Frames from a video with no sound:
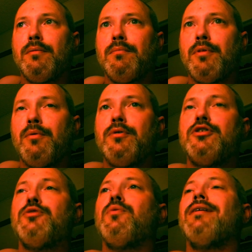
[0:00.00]
but we
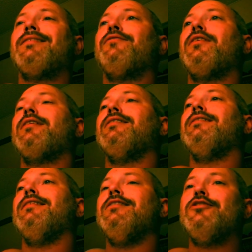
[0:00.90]
just want the fucking
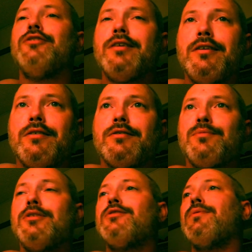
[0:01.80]
engineers.
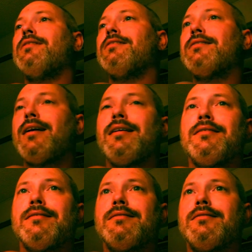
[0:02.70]
We just want the
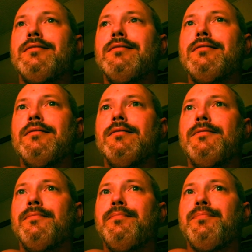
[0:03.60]
scientists.
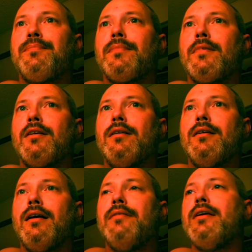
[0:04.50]

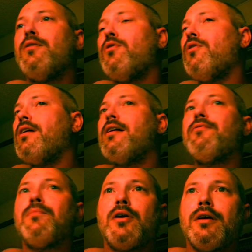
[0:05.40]
And they all have
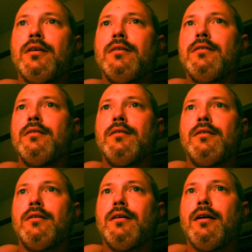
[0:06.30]
money.
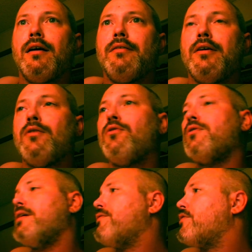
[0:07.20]
And they all
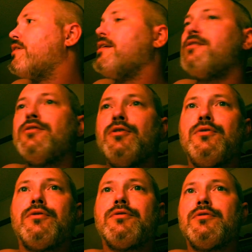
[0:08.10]
give their kids
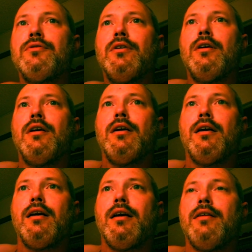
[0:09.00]
tutors.
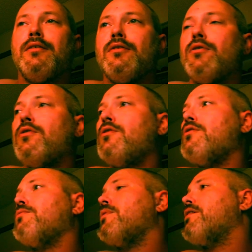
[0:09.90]
And they
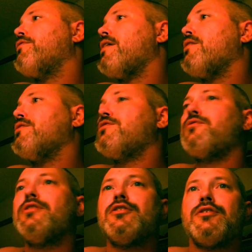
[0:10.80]
all want to follow this
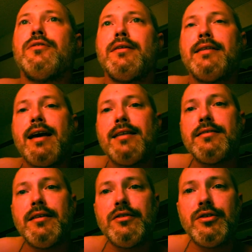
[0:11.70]
tradition. My dad's
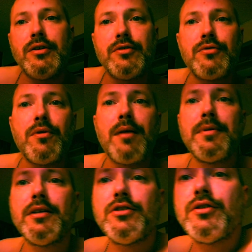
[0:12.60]
an engineer, so I'm
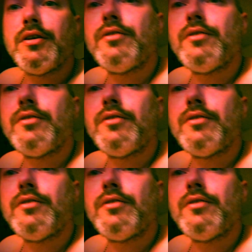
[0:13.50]
an engineer,